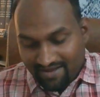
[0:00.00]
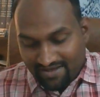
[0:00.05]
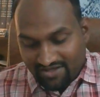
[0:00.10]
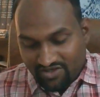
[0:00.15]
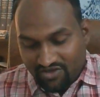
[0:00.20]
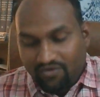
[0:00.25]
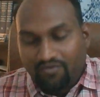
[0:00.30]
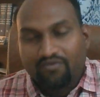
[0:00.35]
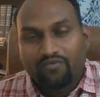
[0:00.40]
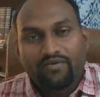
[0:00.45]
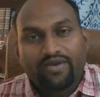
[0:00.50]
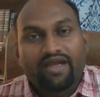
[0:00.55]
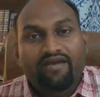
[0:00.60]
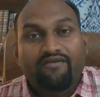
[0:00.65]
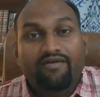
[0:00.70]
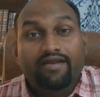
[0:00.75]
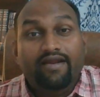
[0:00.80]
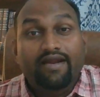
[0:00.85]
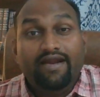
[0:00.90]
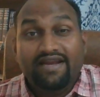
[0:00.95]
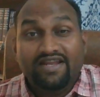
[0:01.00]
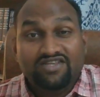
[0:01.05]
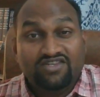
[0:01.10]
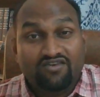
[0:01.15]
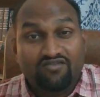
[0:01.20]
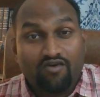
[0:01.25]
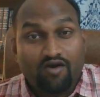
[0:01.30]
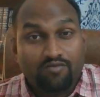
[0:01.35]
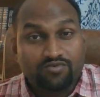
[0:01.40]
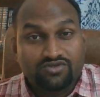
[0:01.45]
So we have varieties
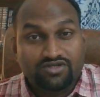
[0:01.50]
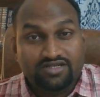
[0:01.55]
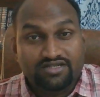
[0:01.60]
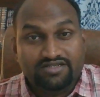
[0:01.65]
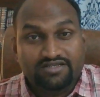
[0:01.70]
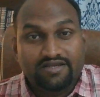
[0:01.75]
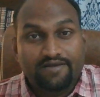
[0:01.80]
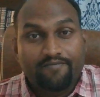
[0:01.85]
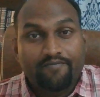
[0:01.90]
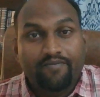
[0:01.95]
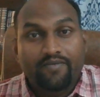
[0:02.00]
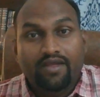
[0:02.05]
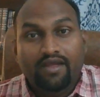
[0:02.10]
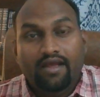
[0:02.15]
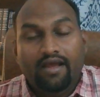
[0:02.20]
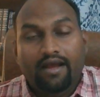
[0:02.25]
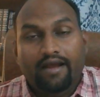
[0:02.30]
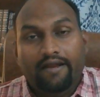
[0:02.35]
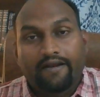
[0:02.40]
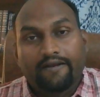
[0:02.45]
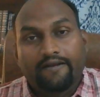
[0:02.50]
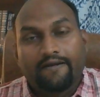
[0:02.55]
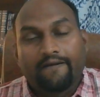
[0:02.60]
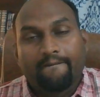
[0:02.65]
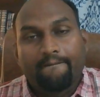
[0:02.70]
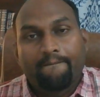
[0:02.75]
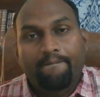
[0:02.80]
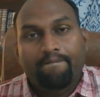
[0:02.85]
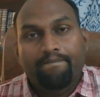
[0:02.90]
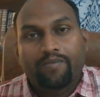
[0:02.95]
of options. And
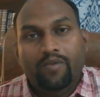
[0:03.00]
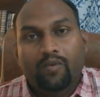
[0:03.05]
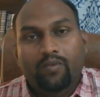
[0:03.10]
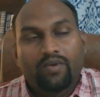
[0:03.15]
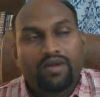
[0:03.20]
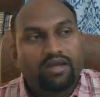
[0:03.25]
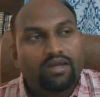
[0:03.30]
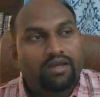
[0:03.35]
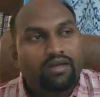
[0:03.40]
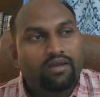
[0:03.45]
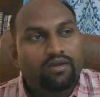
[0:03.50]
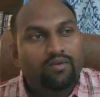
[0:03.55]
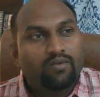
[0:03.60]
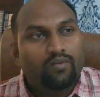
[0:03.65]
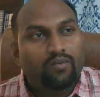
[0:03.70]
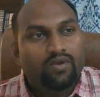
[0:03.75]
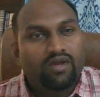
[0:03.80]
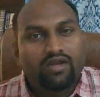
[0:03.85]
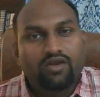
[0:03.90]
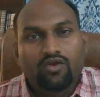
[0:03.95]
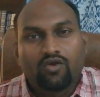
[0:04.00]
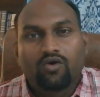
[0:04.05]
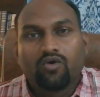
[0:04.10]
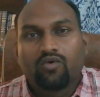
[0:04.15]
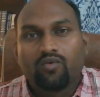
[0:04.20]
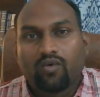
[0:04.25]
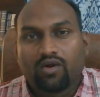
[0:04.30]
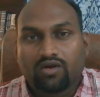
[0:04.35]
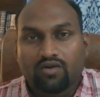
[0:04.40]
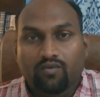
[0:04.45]
we know
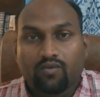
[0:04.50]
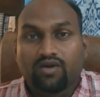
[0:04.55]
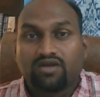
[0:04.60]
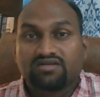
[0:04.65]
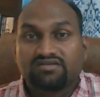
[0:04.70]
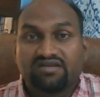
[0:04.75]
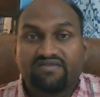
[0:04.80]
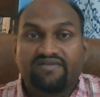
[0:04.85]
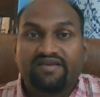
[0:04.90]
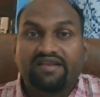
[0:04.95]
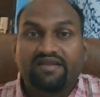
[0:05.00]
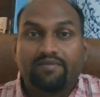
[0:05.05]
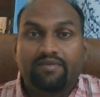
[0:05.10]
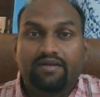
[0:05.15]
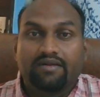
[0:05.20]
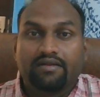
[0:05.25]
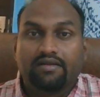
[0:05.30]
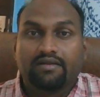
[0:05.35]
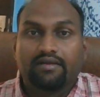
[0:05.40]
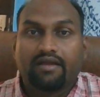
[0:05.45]
what is available.